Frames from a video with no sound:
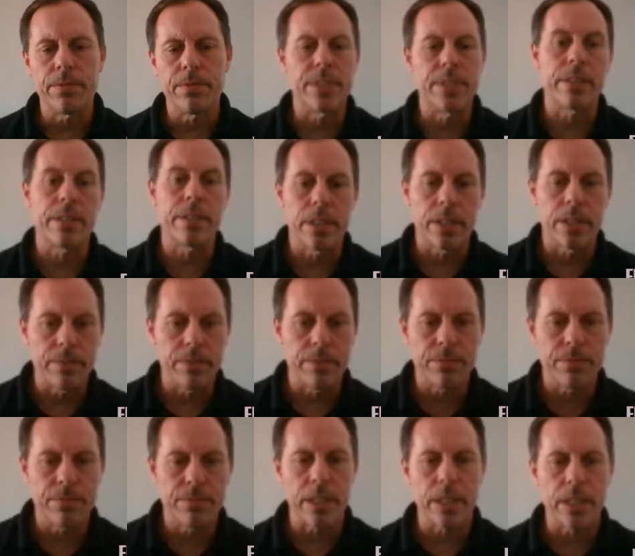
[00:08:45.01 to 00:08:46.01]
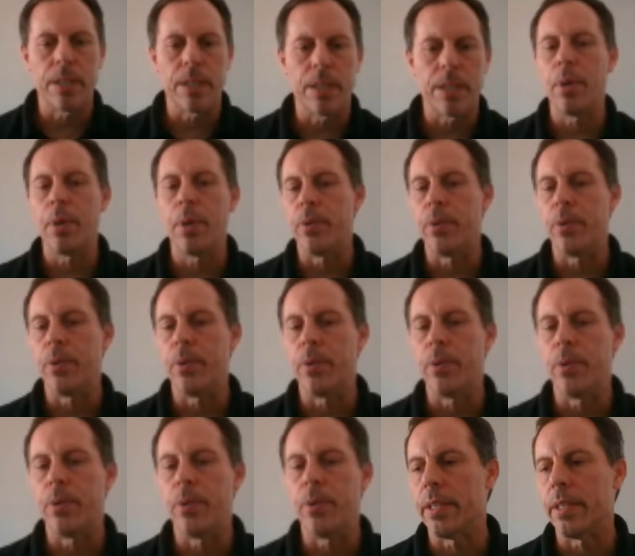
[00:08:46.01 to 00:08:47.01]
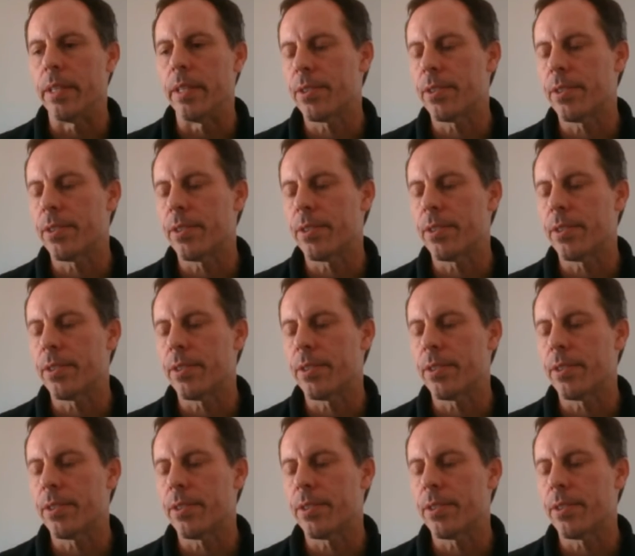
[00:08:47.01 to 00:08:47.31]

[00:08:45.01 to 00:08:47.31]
decorative components,